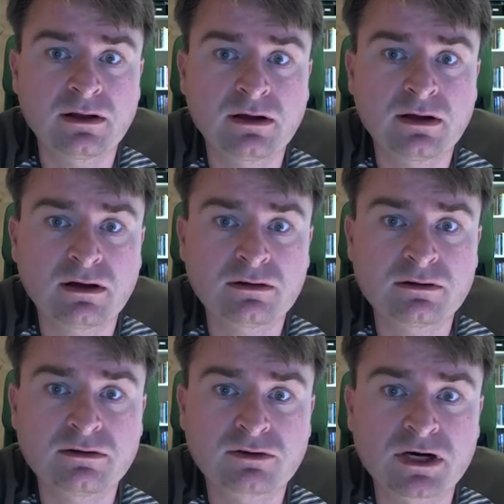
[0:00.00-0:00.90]

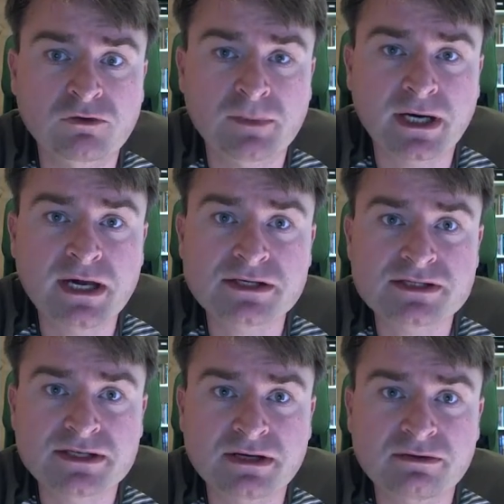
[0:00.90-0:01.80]
your government
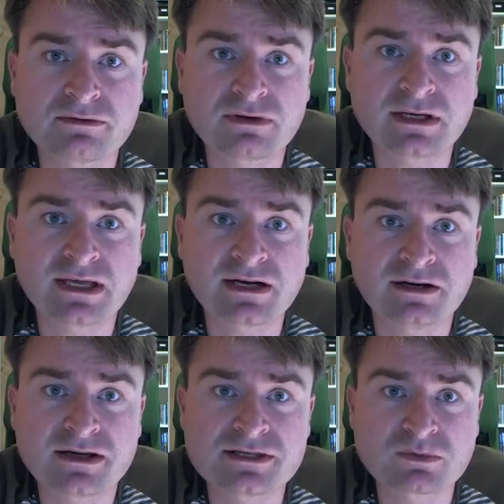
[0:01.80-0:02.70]
agencies and
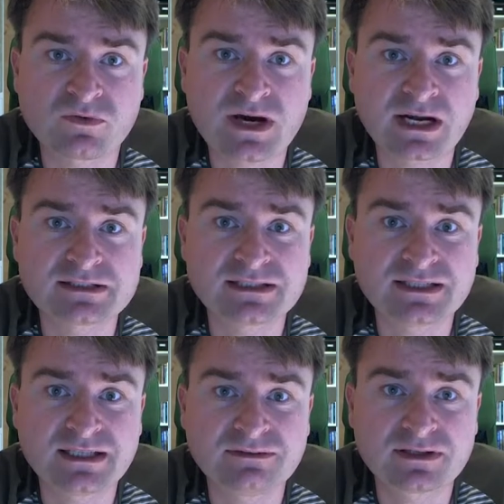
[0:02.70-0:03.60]
entities are providing a
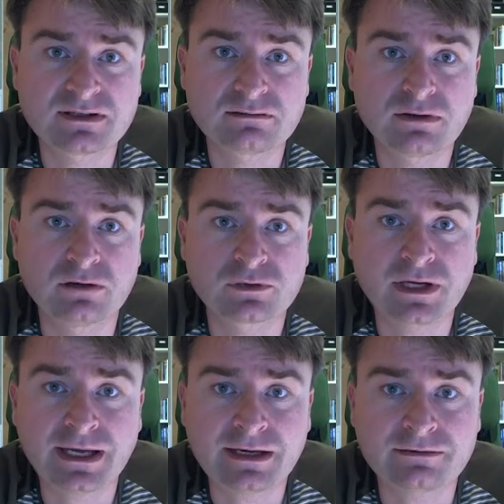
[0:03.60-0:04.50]
significant, over
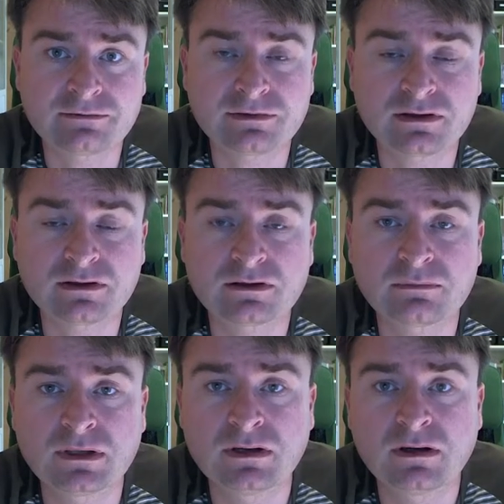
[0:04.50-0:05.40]
half
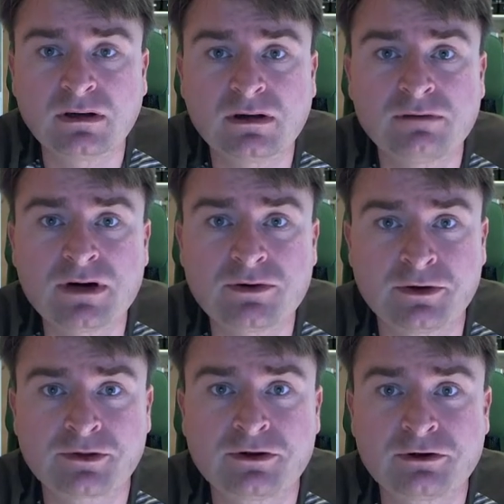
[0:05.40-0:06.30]
of all
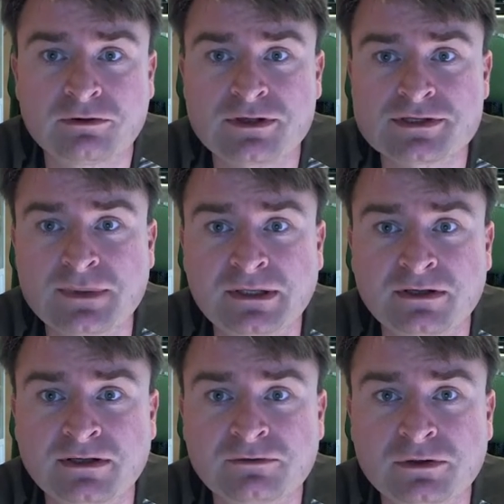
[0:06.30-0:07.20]
health care that's being
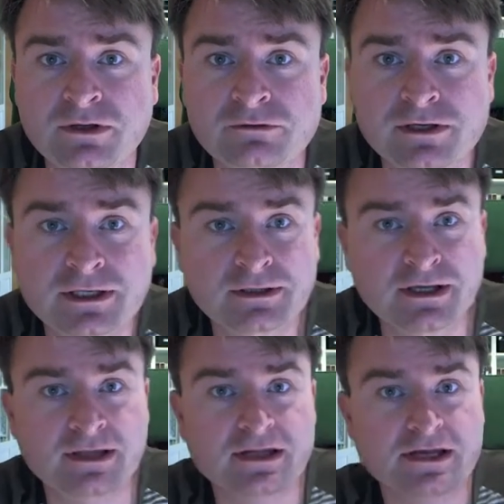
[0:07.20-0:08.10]
delivered already
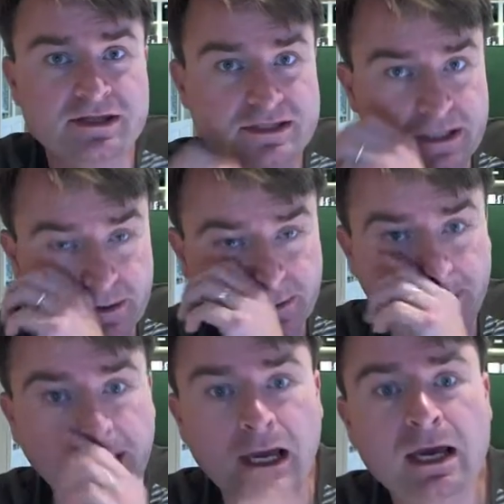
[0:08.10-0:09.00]
in the states.
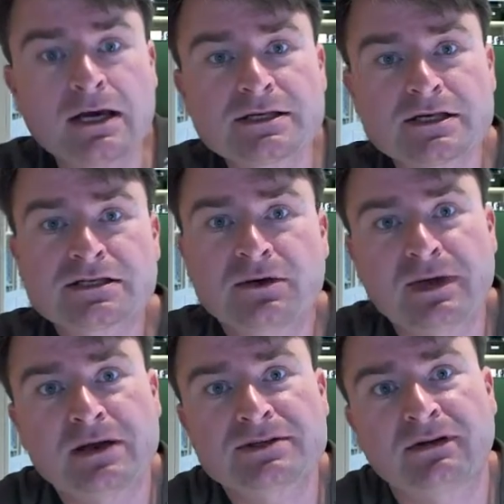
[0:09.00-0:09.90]
Since
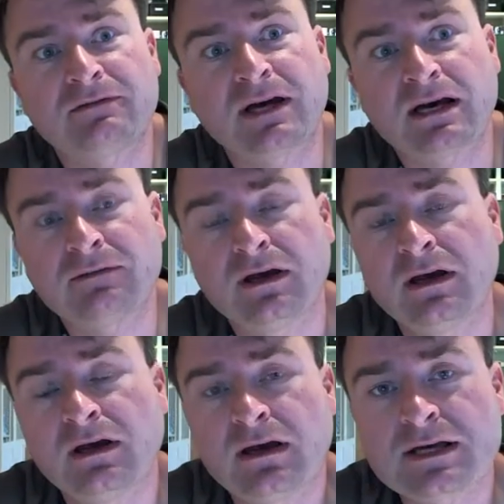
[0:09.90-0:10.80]
2005,
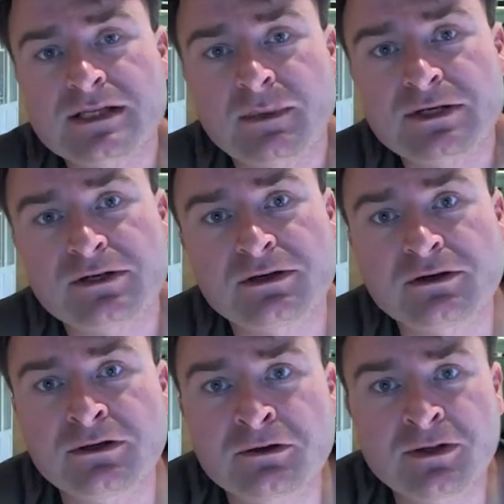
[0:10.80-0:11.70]
as I mentioned
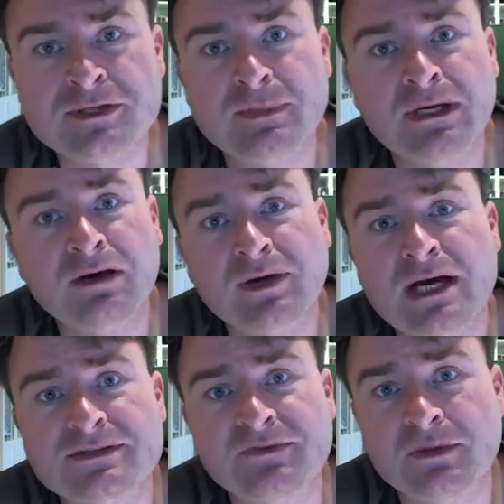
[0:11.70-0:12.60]
earlier, there's been all
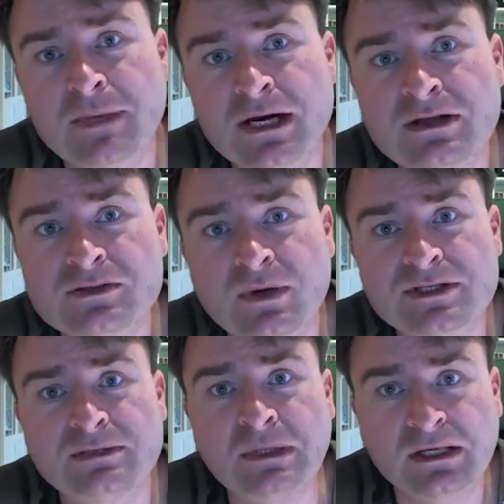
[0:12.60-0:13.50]
kinds of debates, what
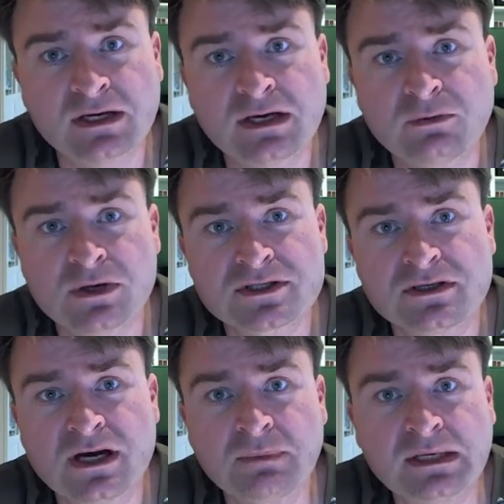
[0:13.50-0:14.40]
should be done, what should
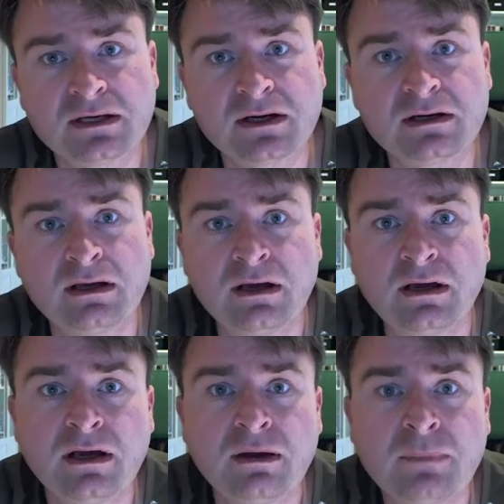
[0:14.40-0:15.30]
not be done,
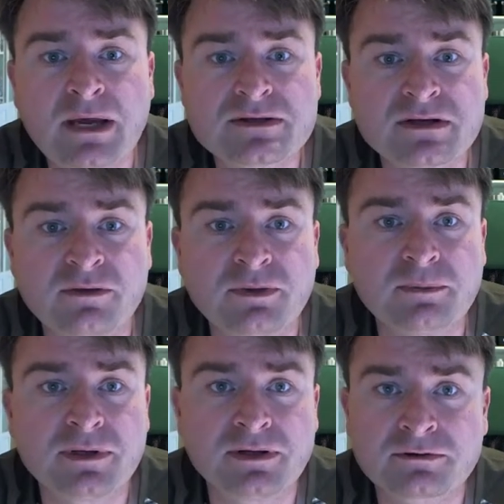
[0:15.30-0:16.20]
based on the
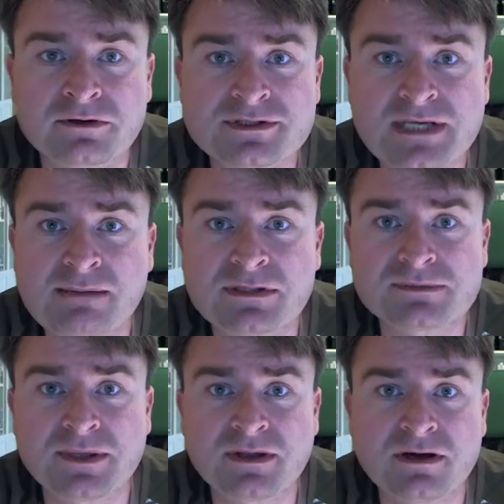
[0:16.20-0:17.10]
political
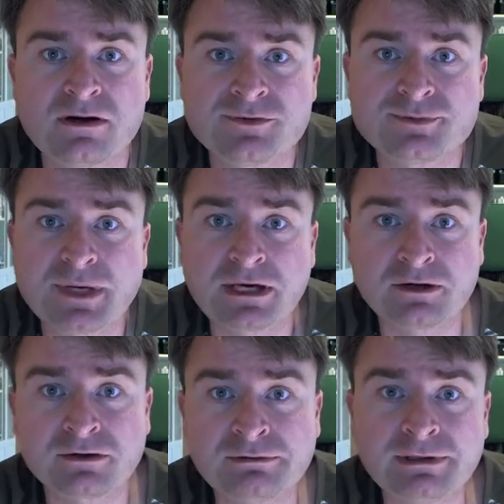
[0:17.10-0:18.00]
establishment that holds
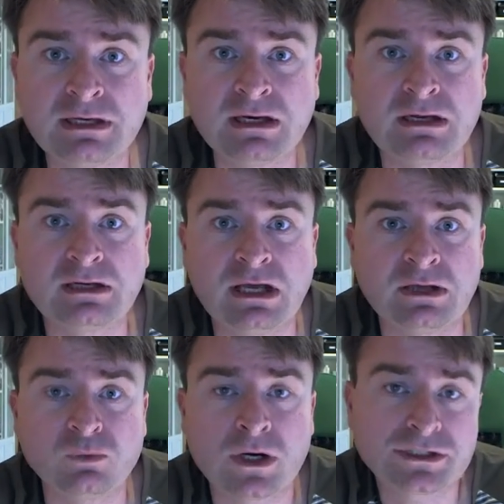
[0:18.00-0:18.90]
power
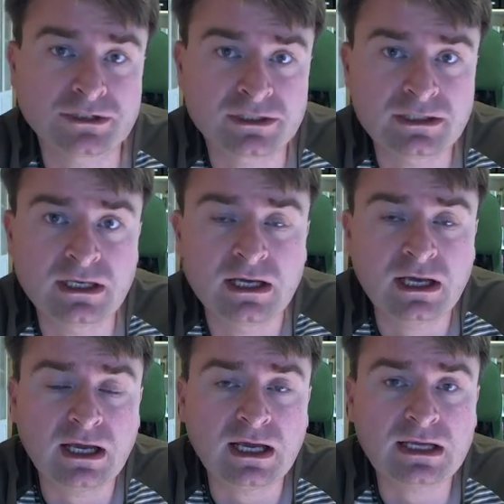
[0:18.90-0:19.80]
in Washington
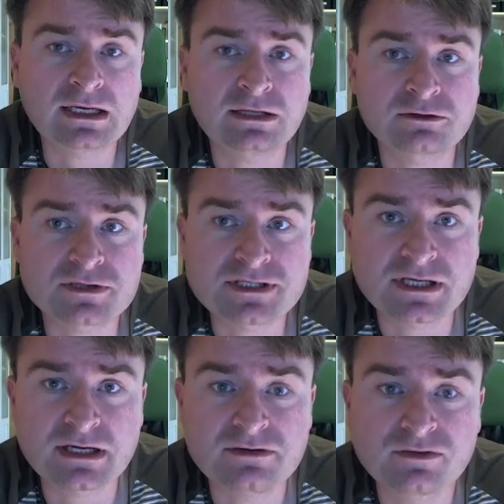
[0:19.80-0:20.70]
and in your
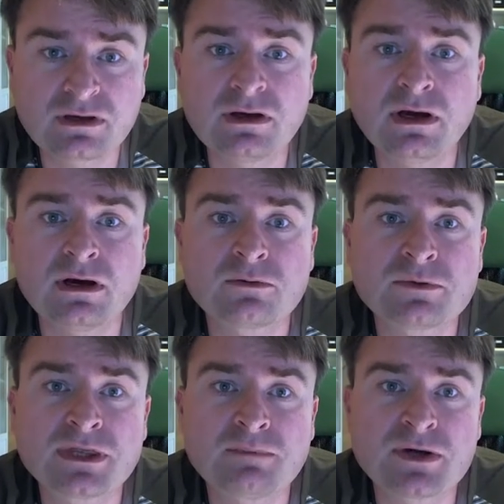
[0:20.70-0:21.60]
states,
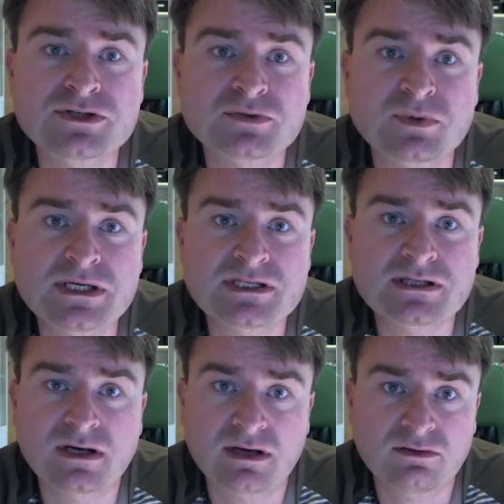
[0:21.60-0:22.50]
with the most
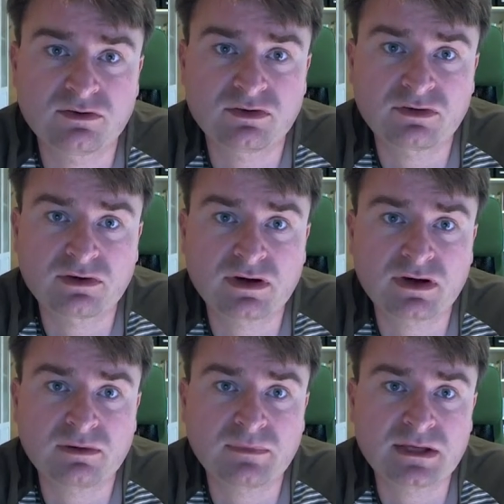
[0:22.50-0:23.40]
recent
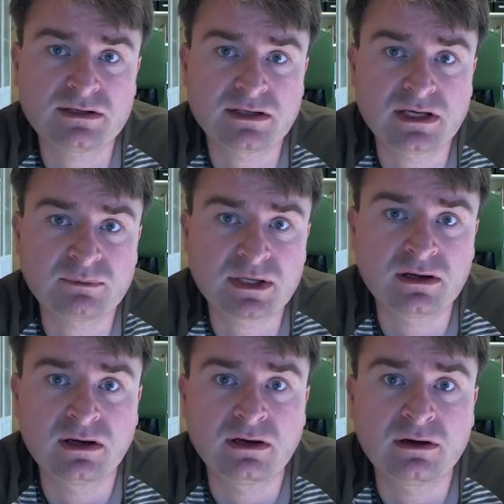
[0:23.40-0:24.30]
attempt
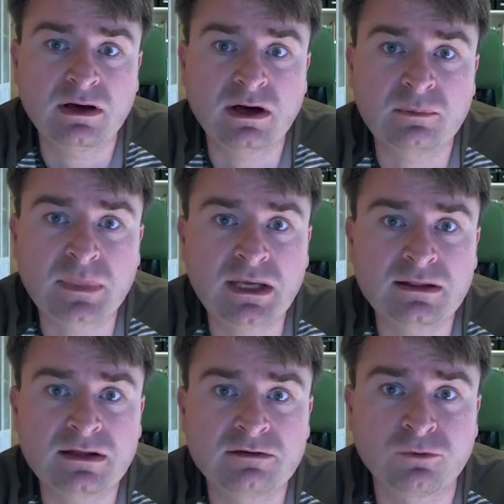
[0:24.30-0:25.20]
being
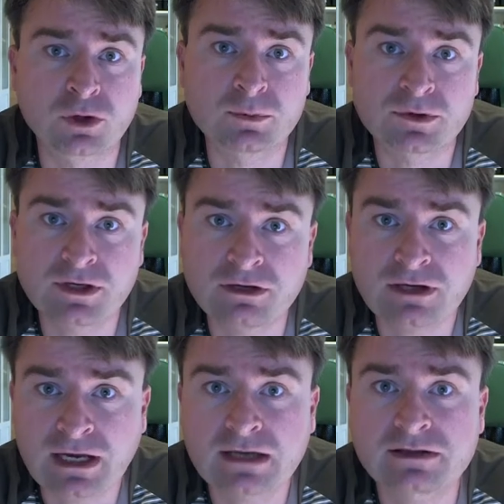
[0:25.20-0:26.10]
the Affordable Care
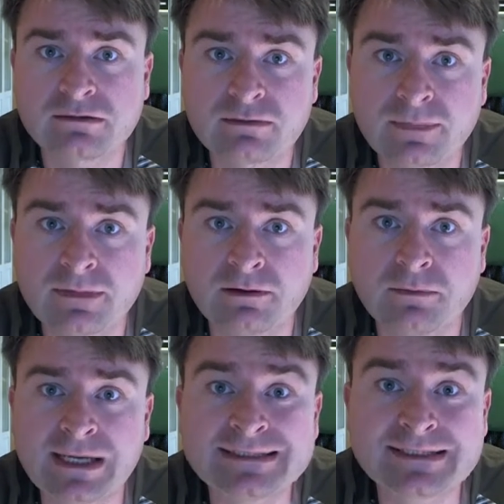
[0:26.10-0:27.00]
Act,
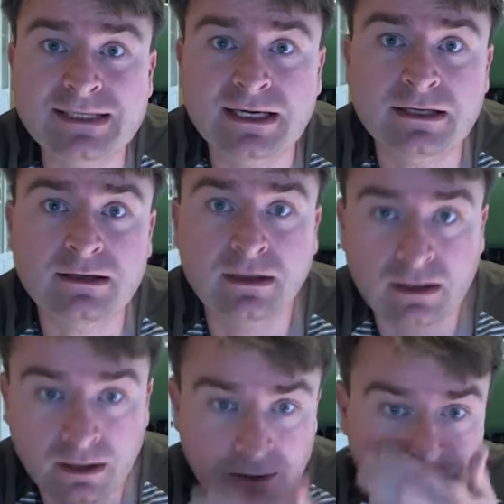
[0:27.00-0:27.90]
ACA,
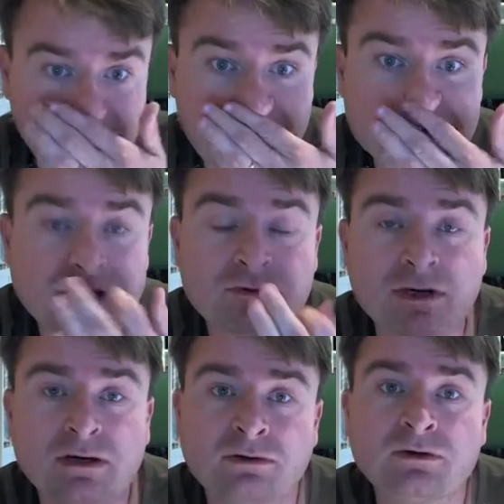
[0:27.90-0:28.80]
or also
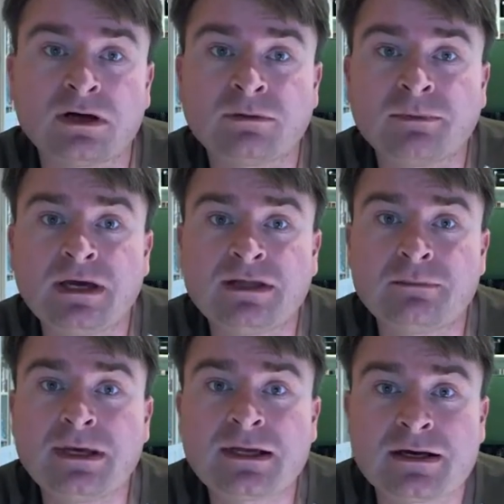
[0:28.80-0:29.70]
known in the
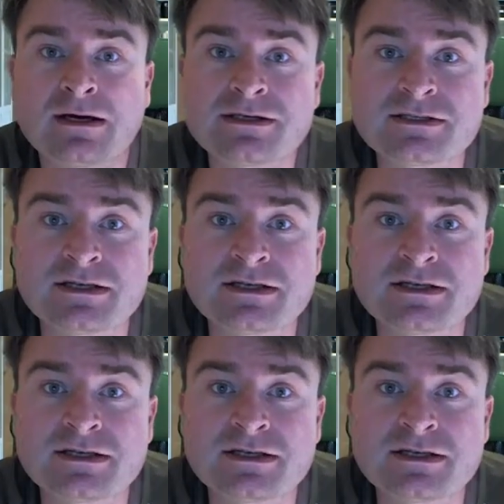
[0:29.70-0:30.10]
media as